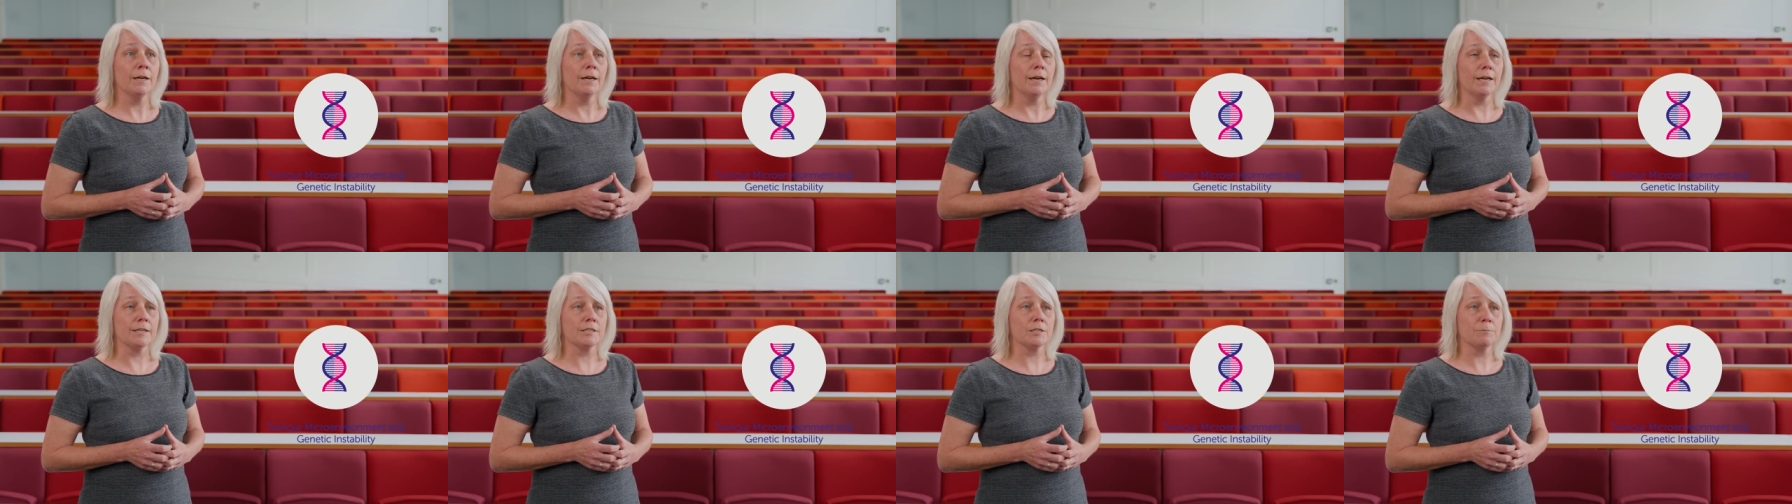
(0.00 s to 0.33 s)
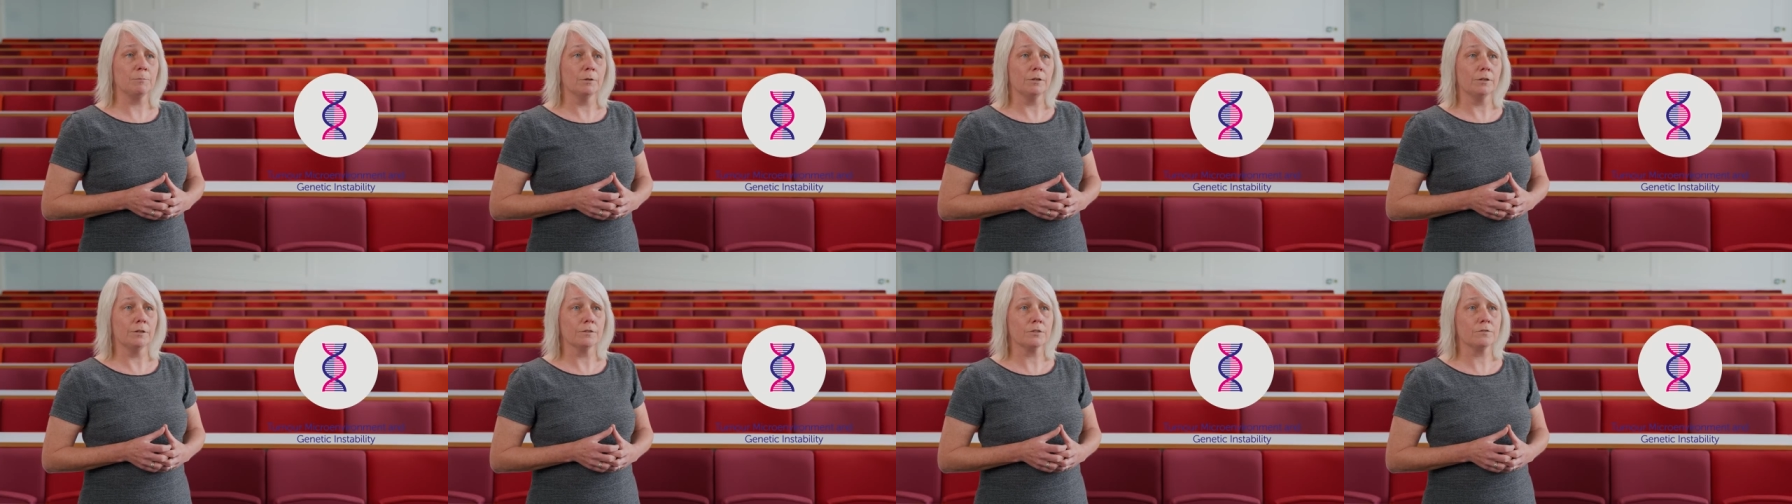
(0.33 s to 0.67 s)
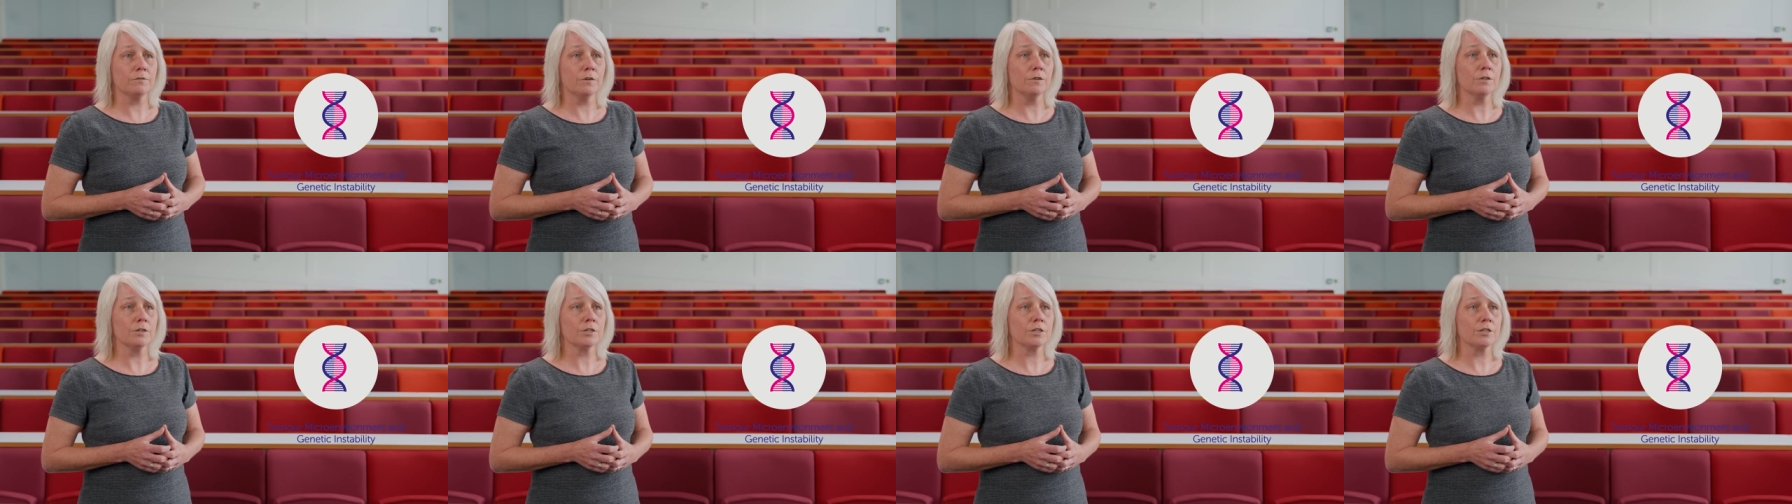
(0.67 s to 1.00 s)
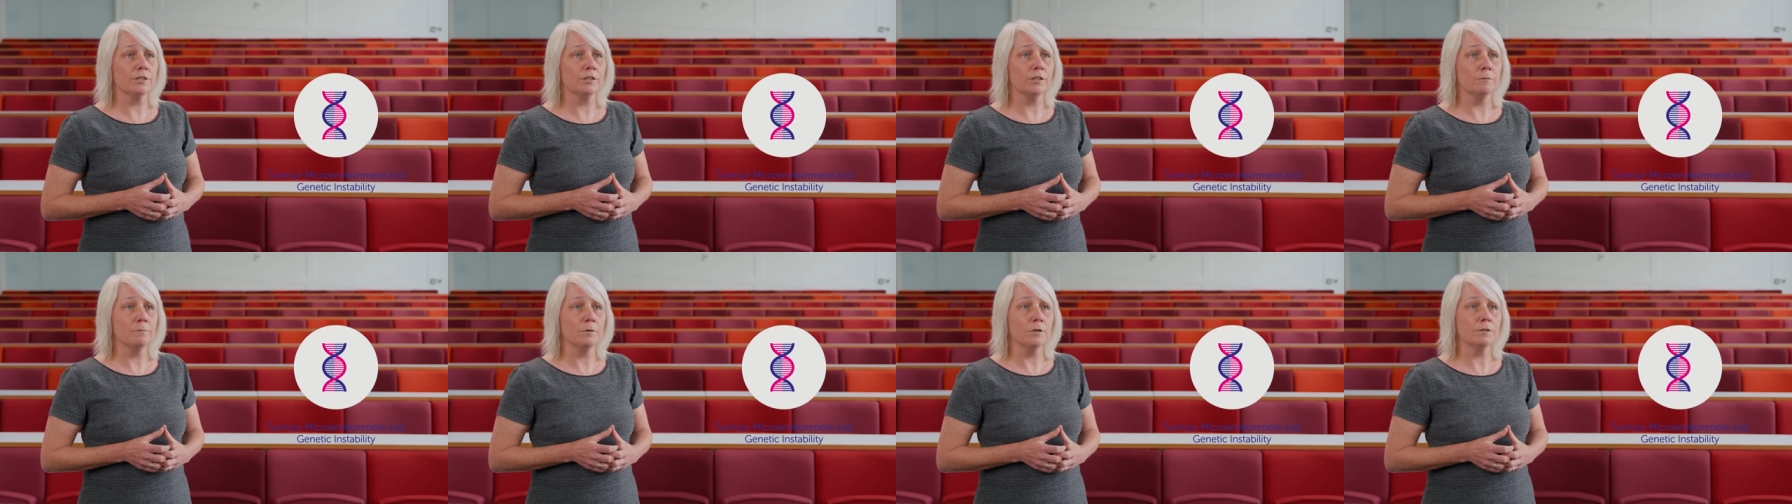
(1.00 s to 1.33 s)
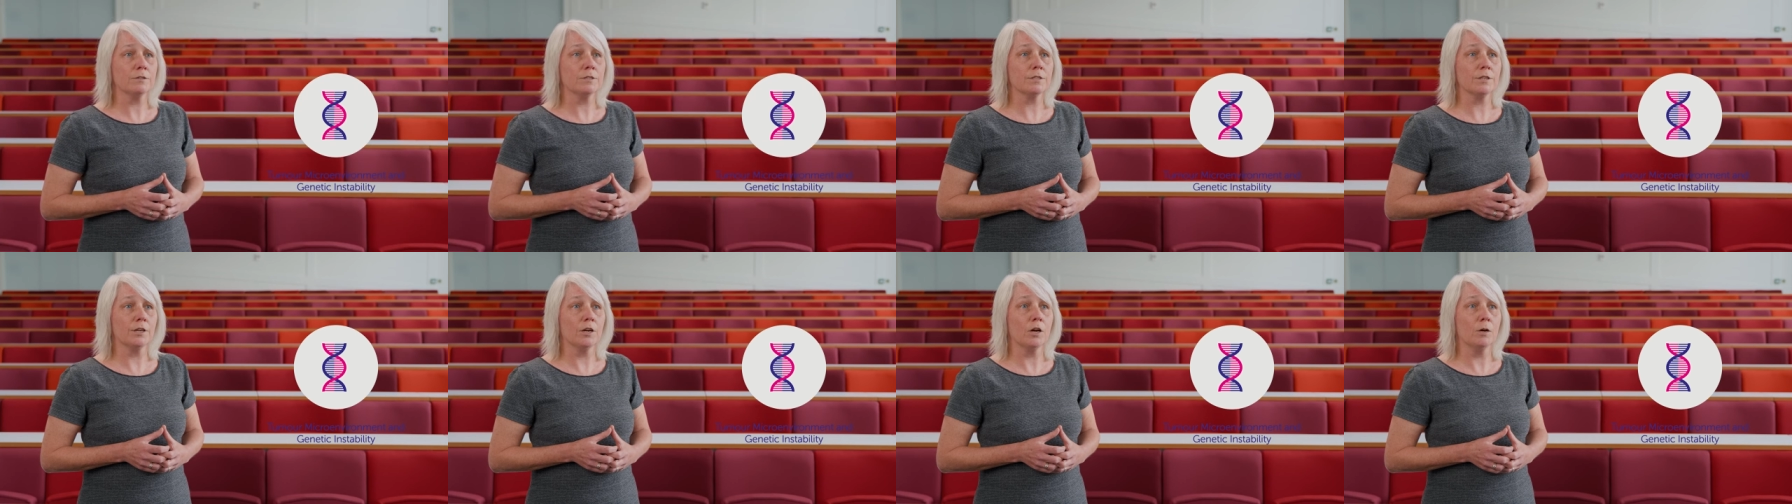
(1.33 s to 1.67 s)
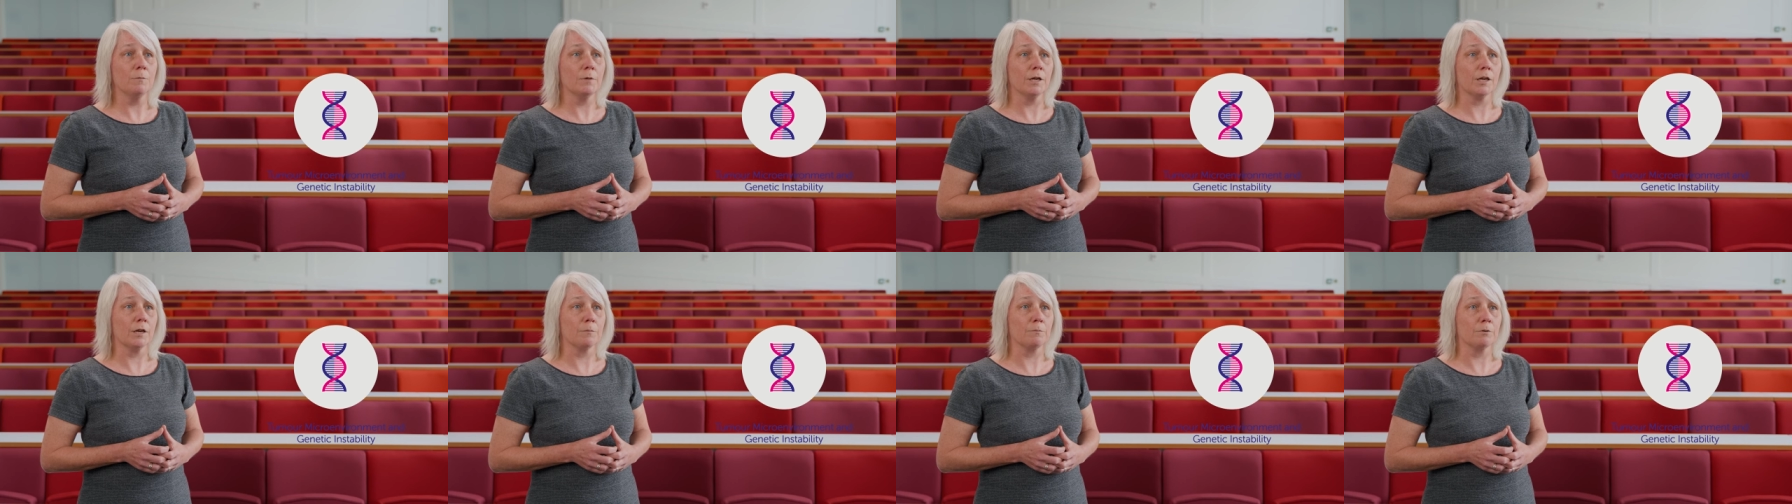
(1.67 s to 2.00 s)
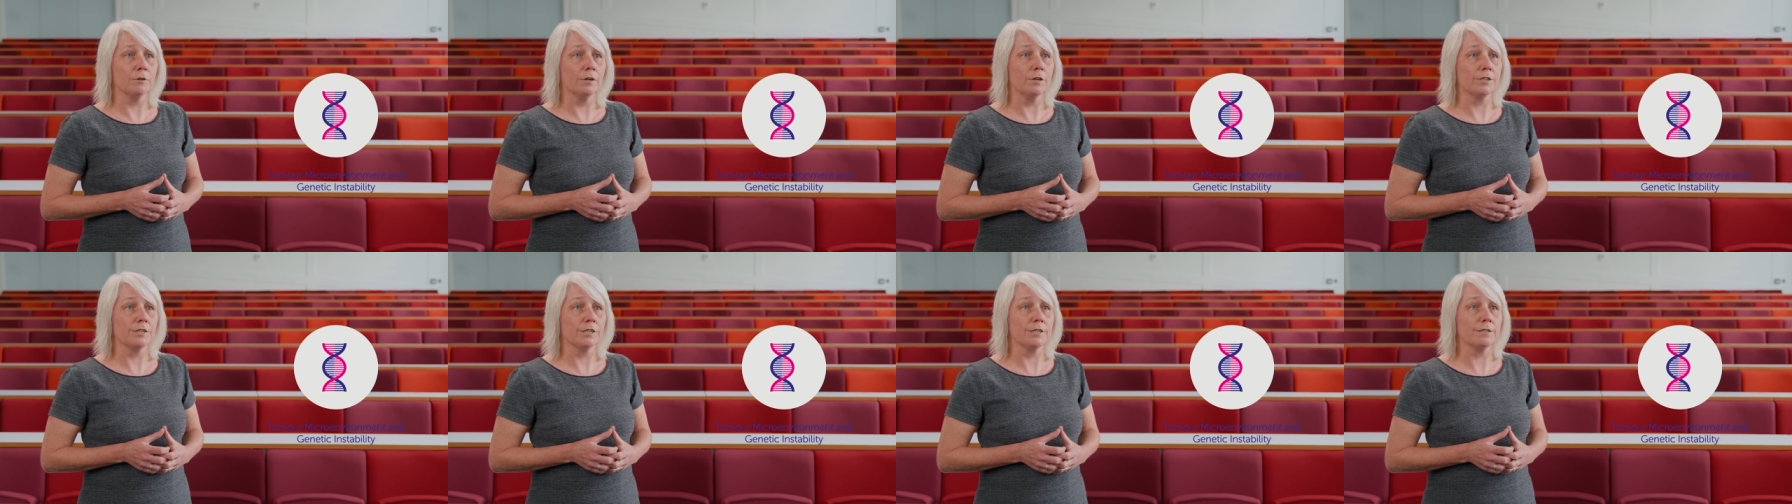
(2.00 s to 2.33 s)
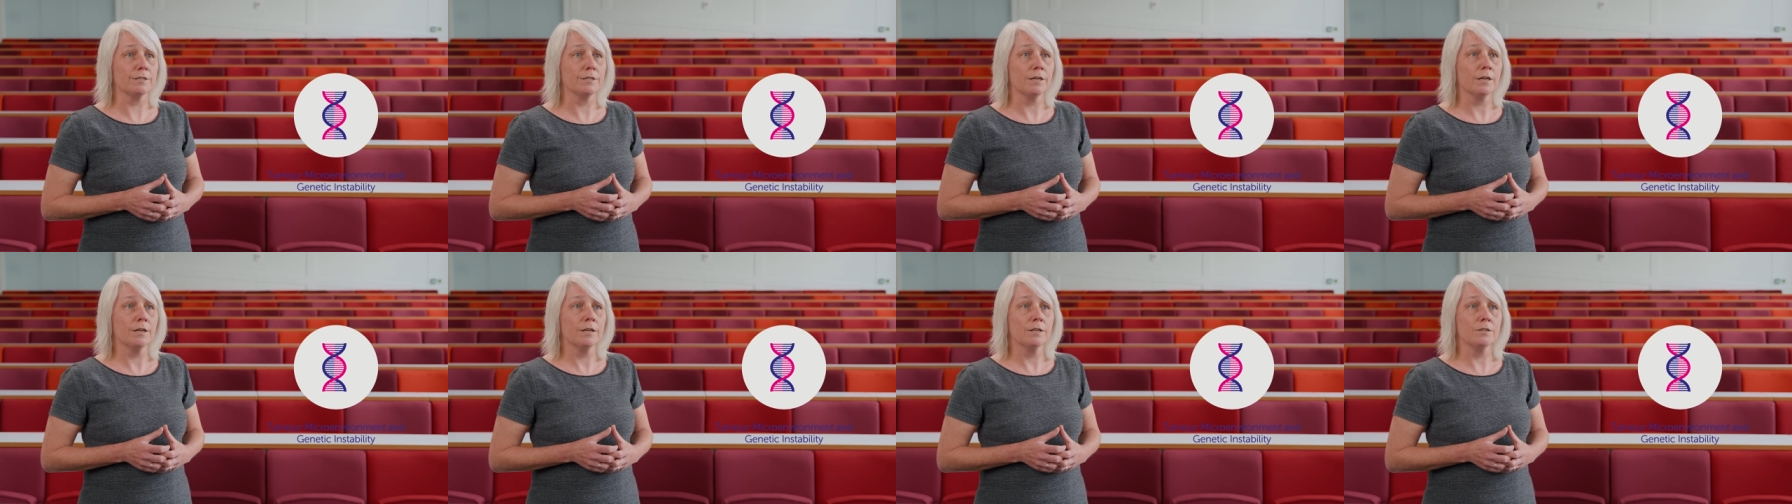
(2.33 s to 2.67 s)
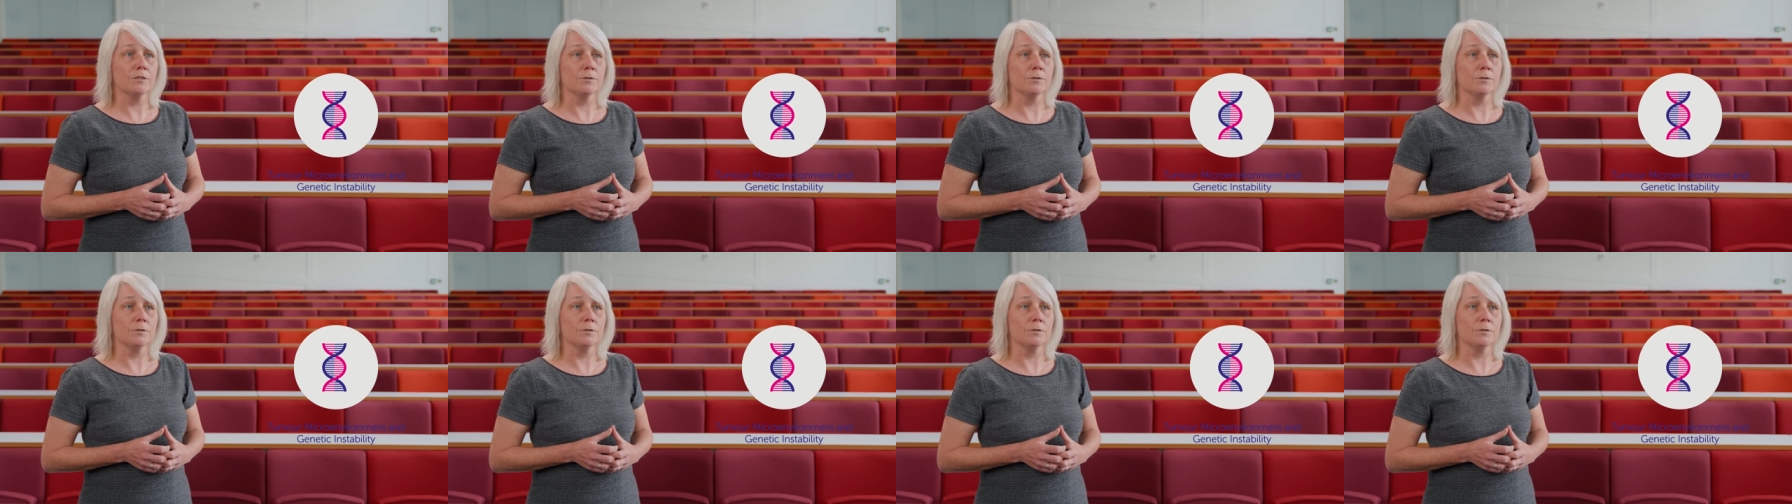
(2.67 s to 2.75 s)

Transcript: explores functional and multiomic approaches